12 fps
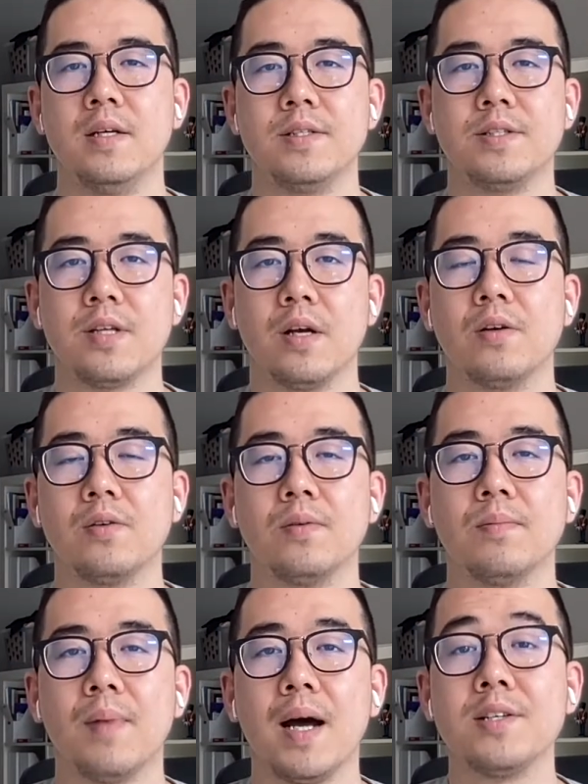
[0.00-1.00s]
So
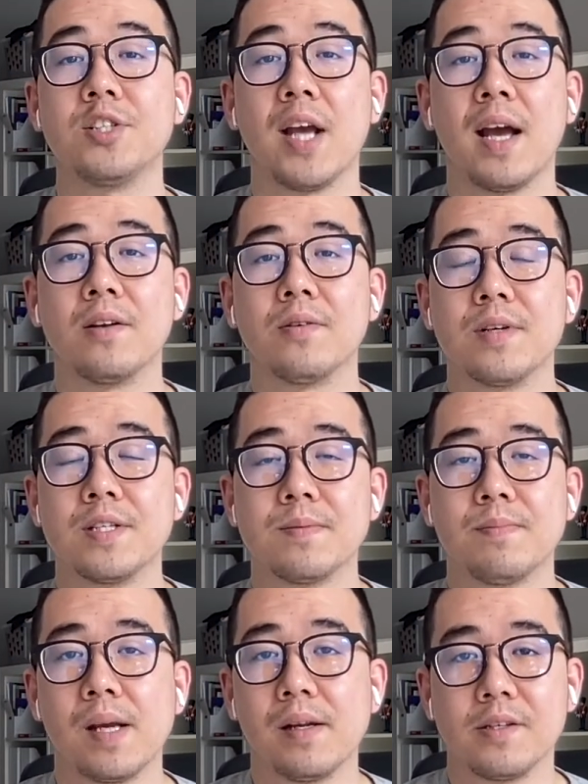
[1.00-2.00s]
my channel is
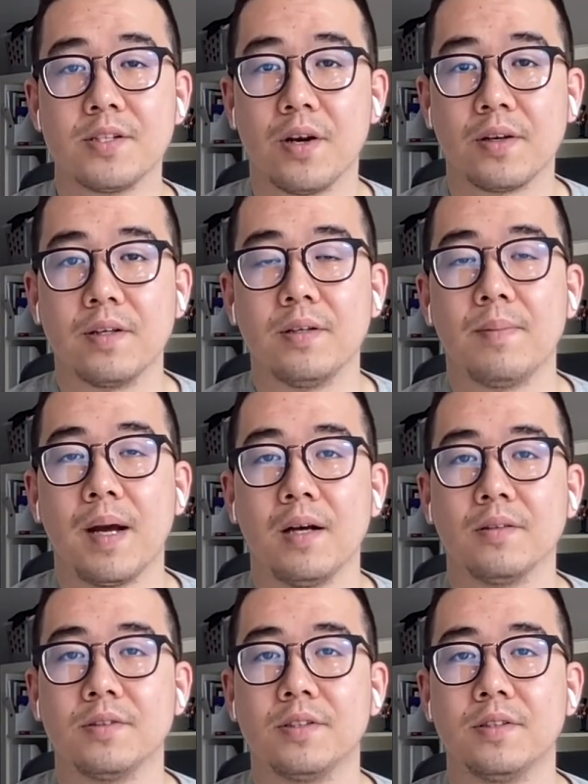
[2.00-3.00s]
mainly talking
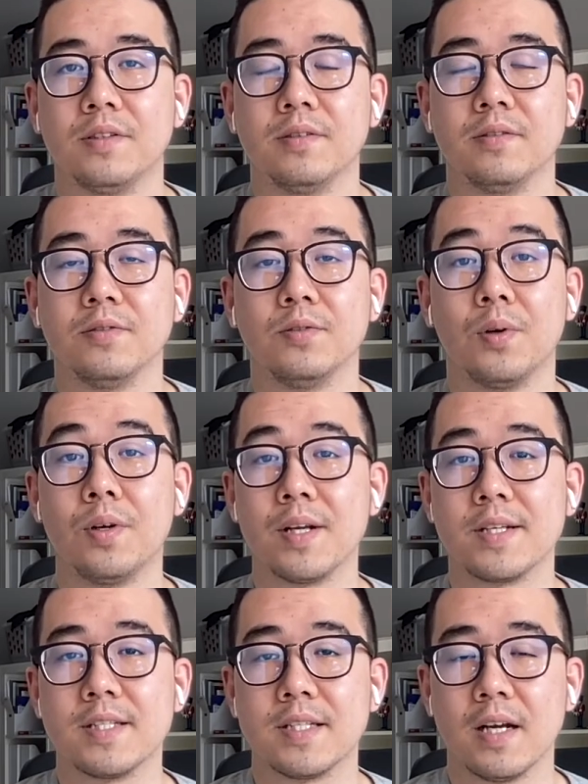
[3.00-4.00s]
about
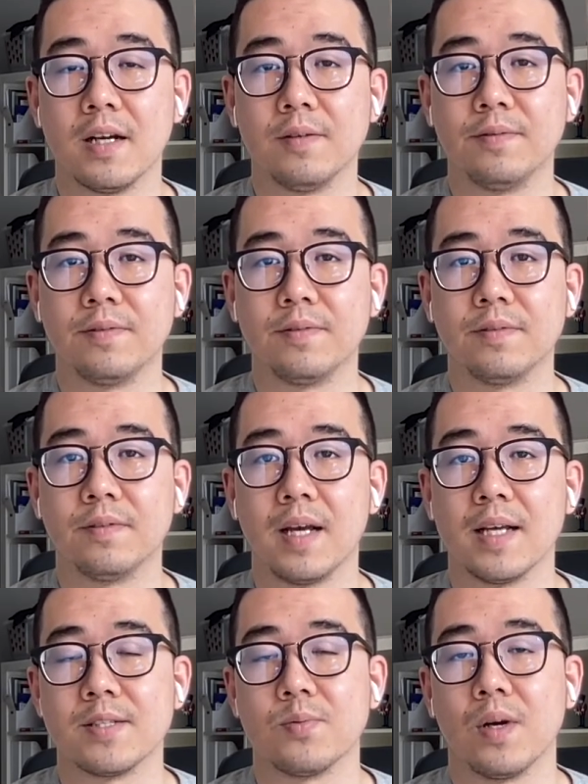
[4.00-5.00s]
Nordic stuff
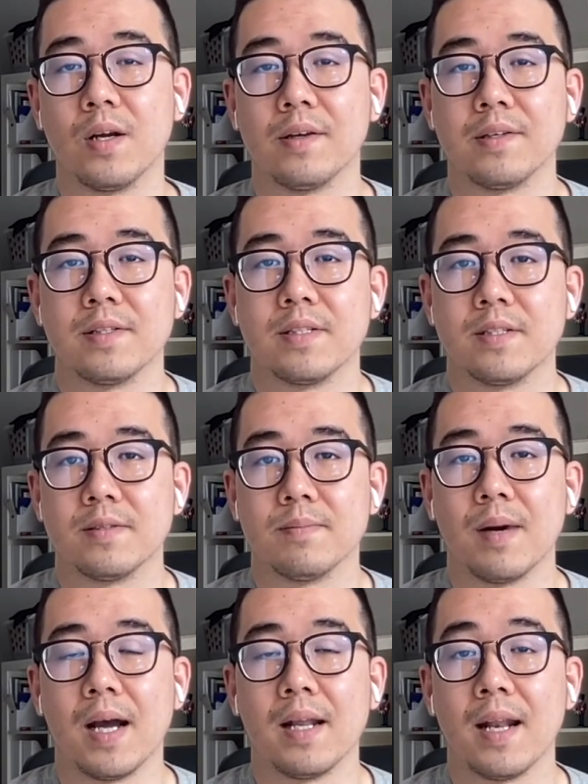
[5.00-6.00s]
as well as
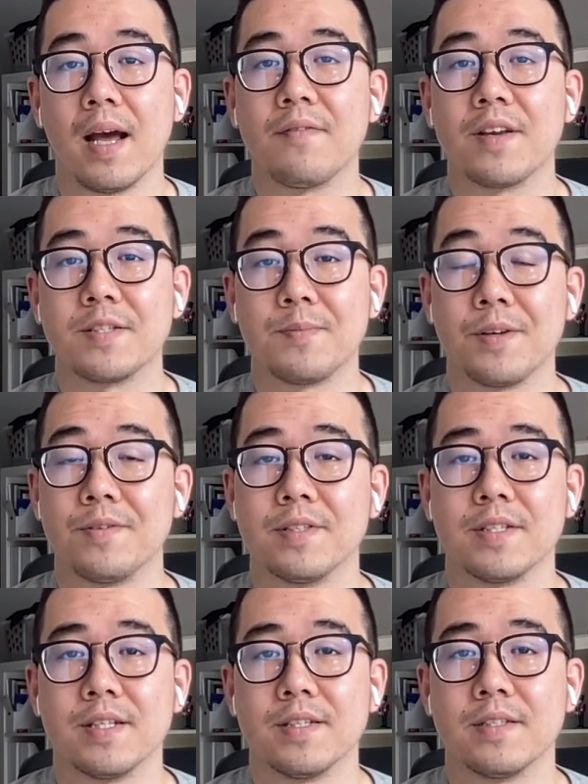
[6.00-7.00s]
my life
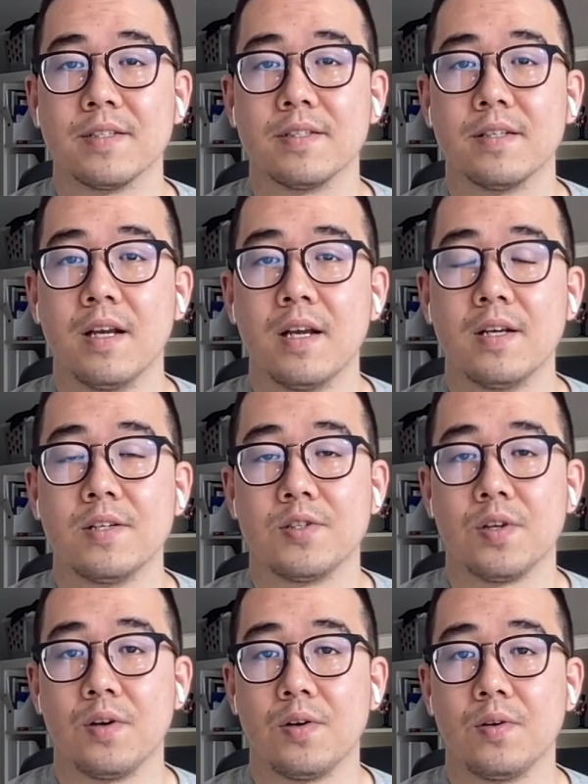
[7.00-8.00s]
experiences.
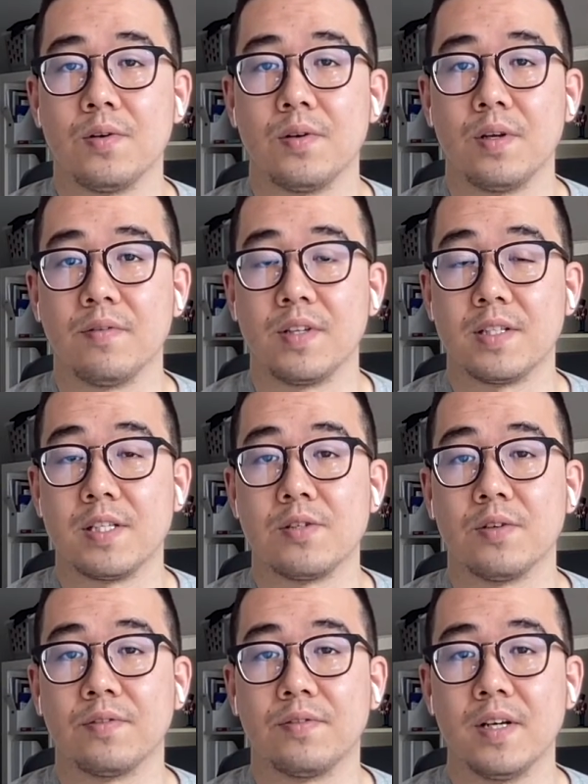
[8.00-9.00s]
So if this is
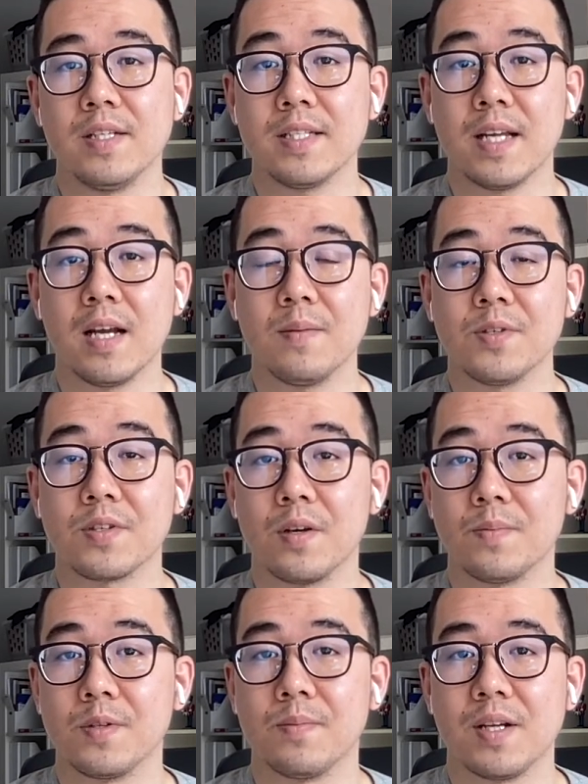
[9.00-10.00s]
your first time to
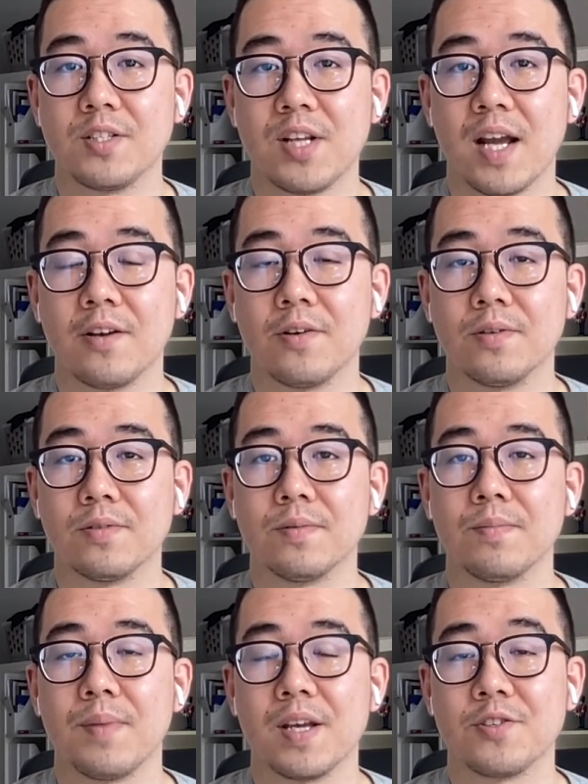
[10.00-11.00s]
come to my channel,
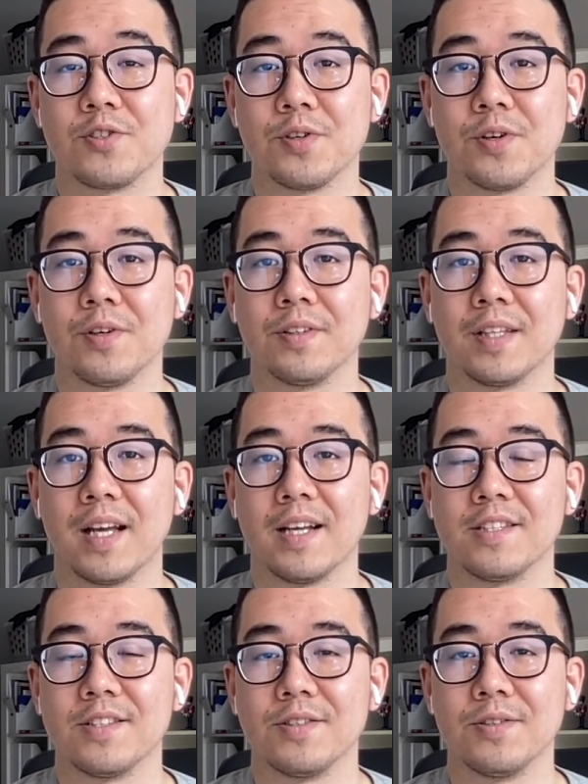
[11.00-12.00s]
make sure
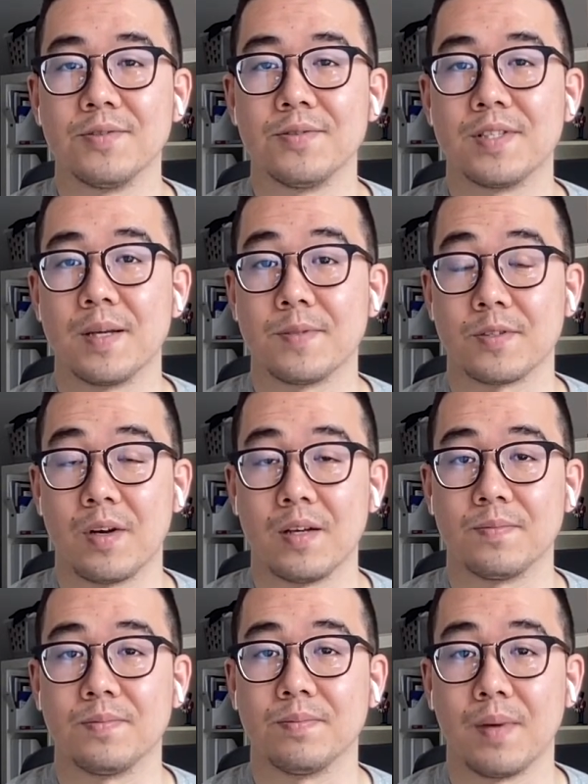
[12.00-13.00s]
that you subscribe
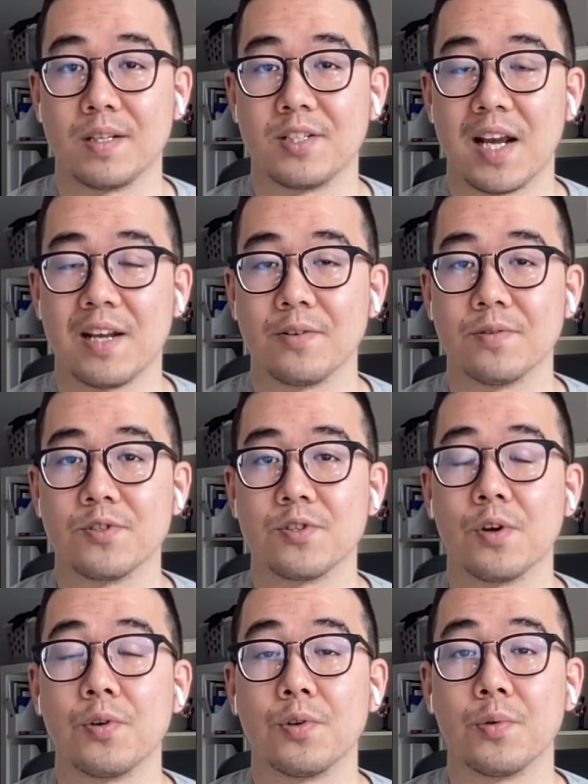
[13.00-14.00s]
to my channel
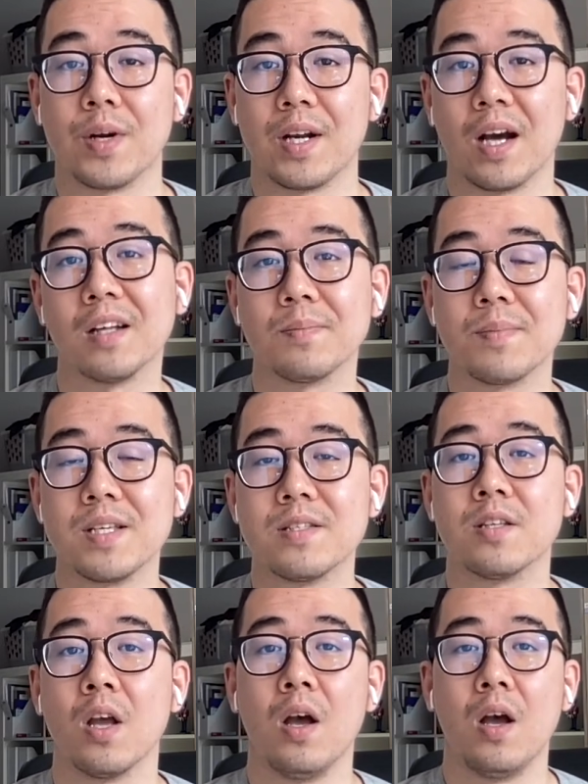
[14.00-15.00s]
so you will not miss